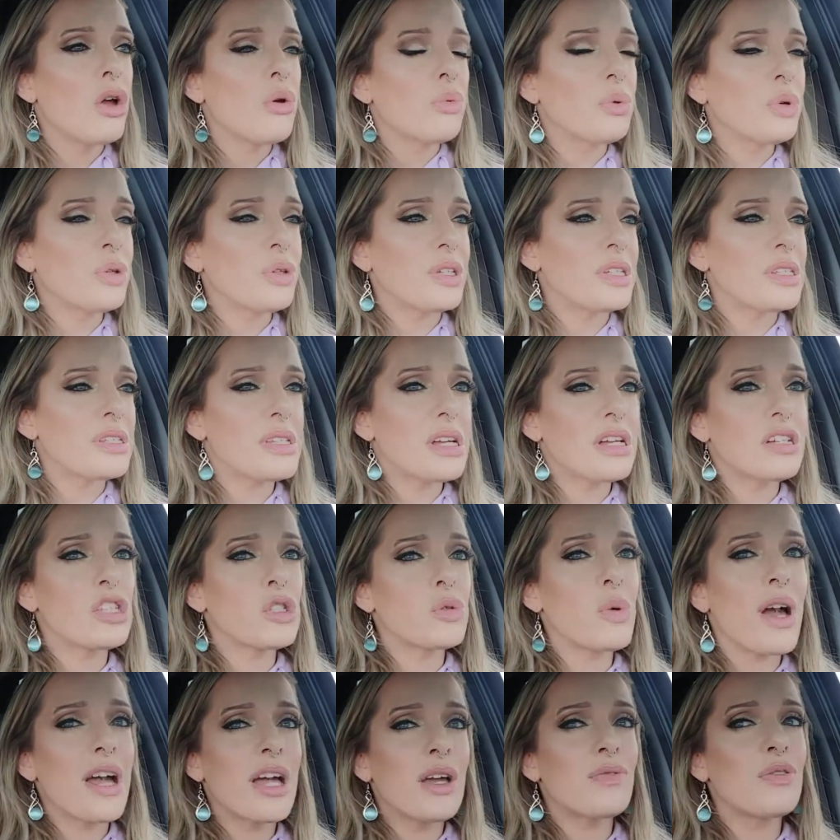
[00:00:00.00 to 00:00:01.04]
released at,
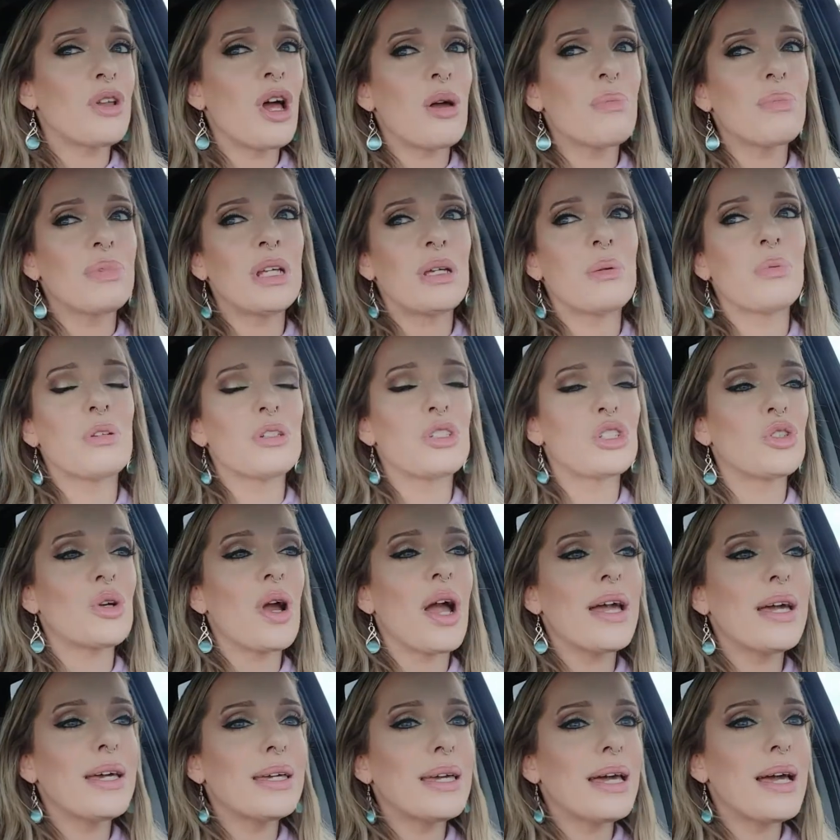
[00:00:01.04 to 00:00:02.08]
so I have not been able to
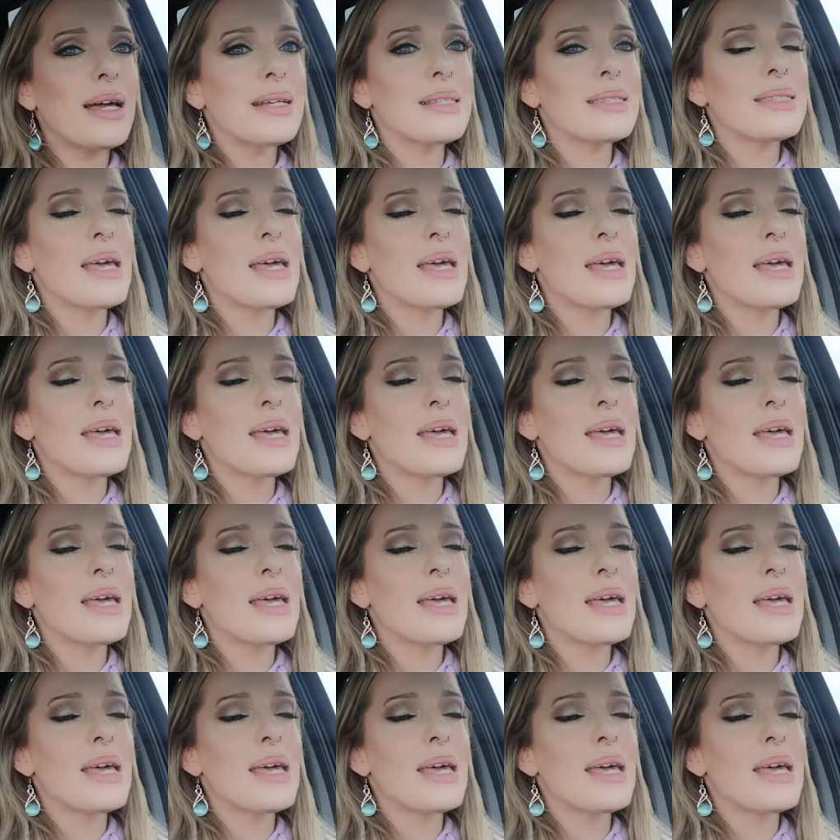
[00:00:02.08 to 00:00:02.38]
try it yet.